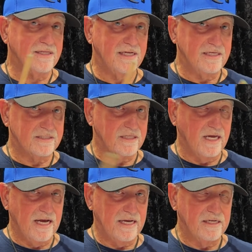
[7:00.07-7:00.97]
that he has
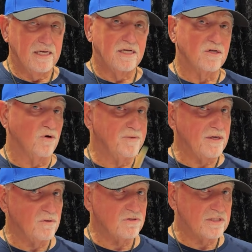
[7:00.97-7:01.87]
lied. No me
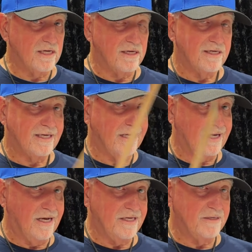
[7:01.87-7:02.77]
gusta que haya